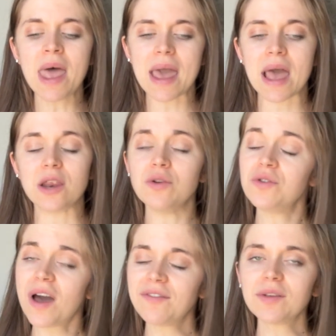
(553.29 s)
and you
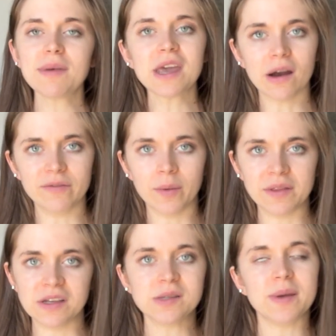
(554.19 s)
do have to be careful
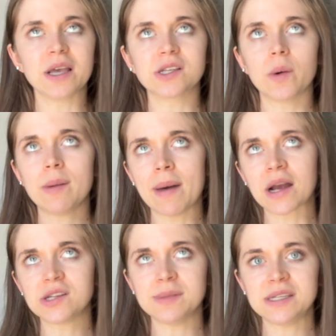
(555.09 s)
with this because going
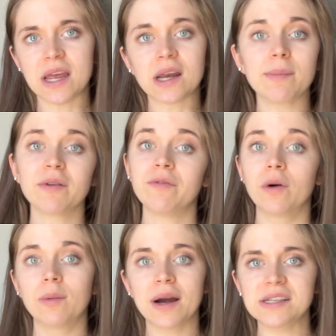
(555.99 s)
back to mistake number
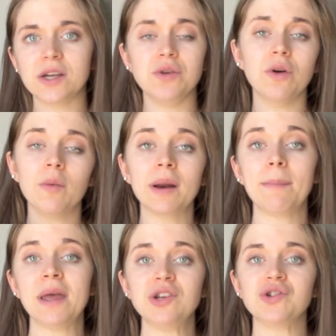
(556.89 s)
4, where I said you don't want to
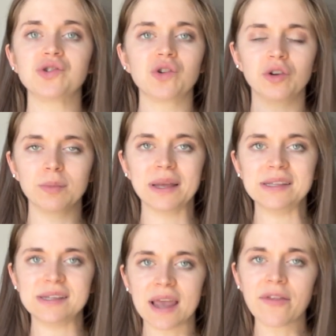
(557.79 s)
pinch your shoulder
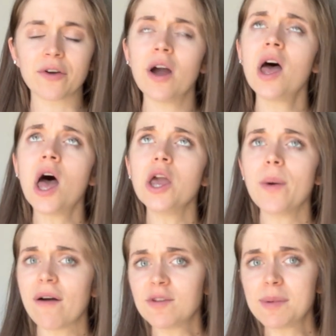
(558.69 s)
blades together, you
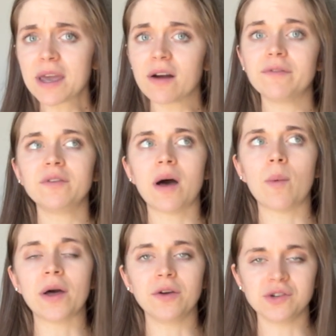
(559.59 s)
have to be careful that
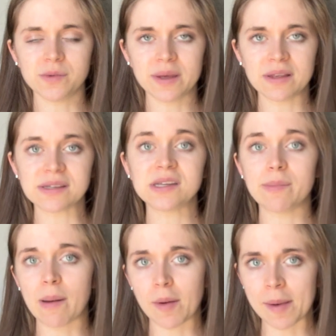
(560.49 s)
while you're doing this
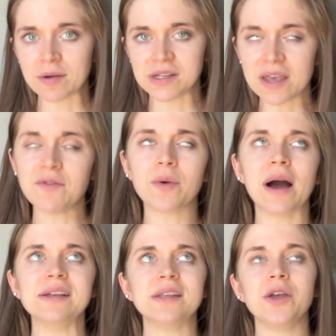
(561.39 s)
tip I'm about to give you
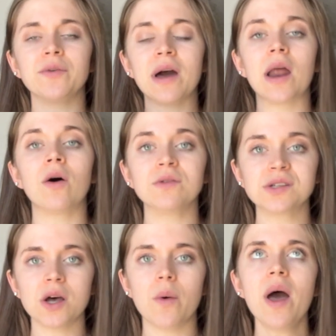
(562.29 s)
guys, that you're not
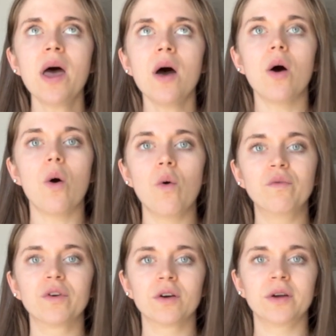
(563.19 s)
also
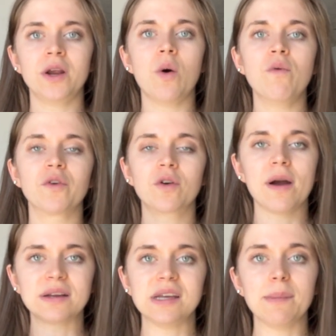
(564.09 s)
over
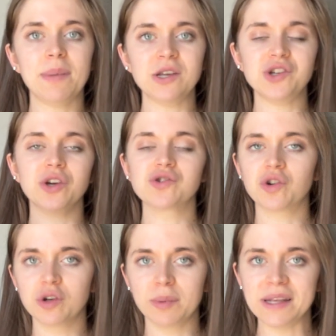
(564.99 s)
correcting and pinching your
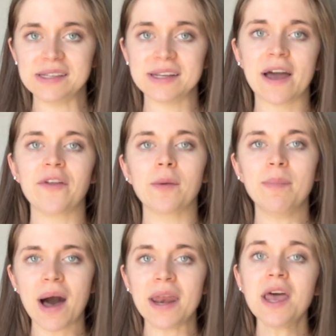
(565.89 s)
shoulder blades together.
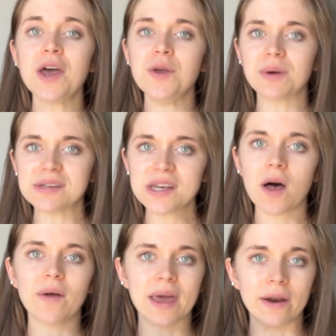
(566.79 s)
But you can
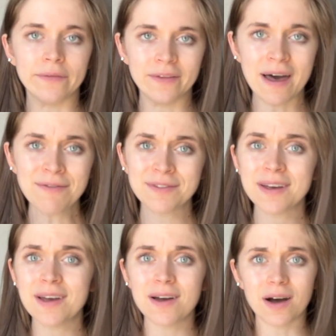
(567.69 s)
tell, again, on the left
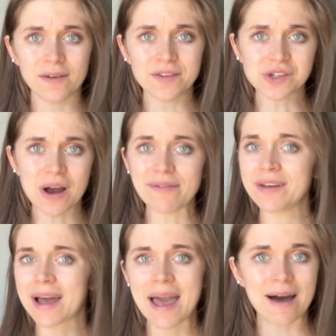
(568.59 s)
of this
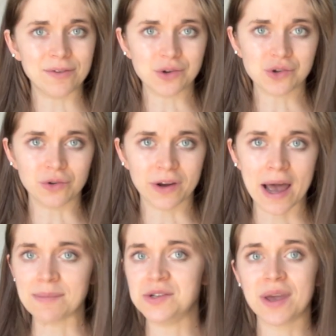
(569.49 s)
graphic, I have no shoulder
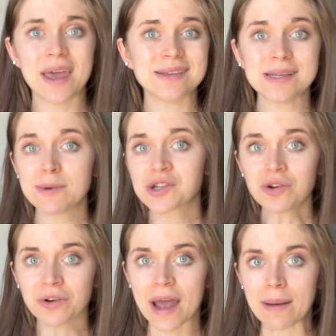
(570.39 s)
caps. You can't see my
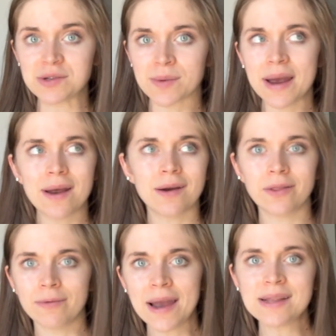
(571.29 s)
shoulder caps, right? And on
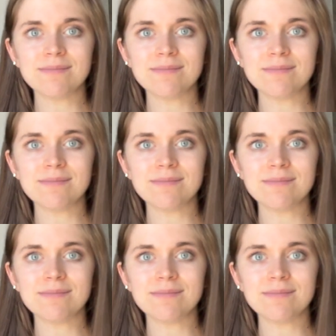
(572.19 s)
the right,